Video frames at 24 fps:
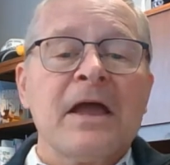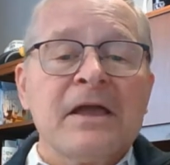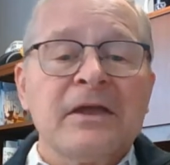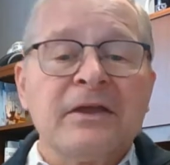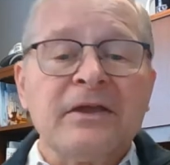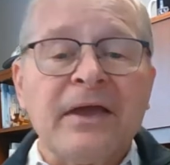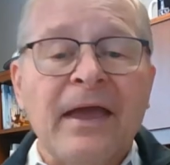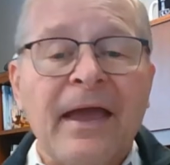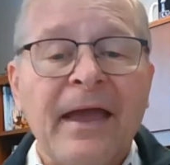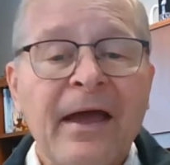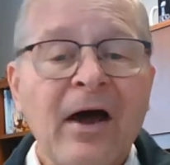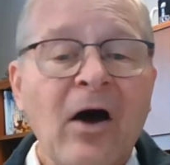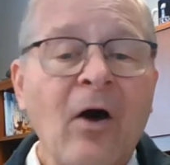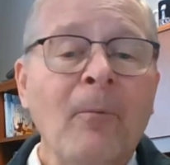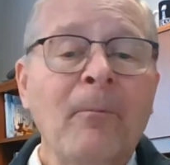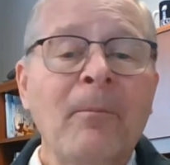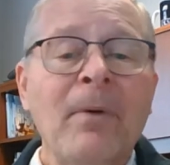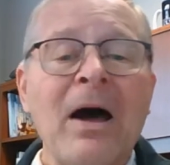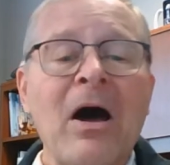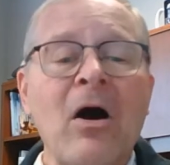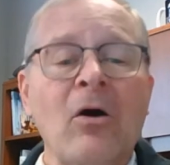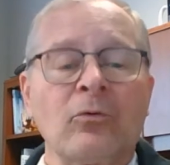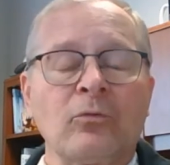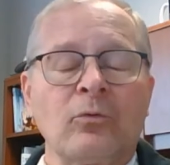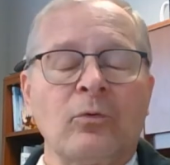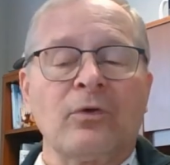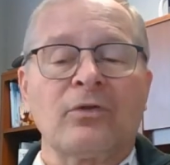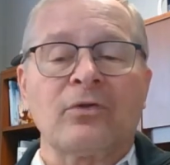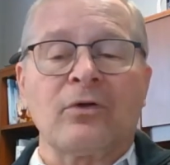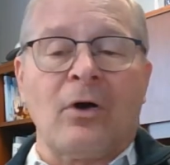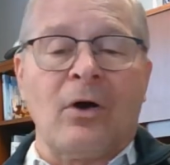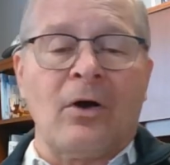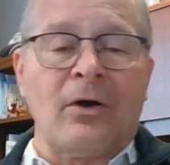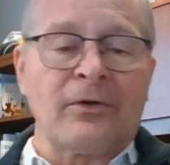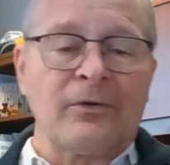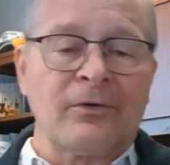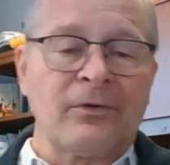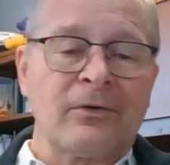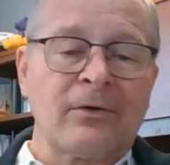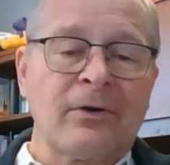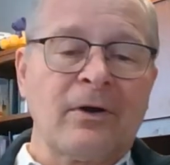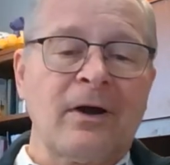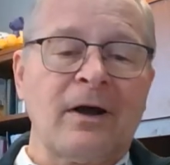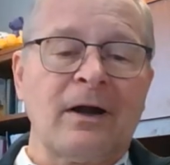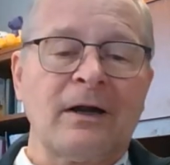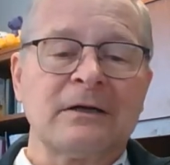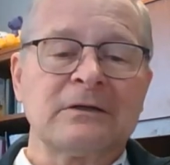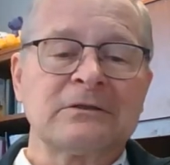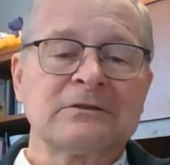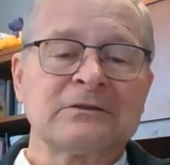You help out with all your heart.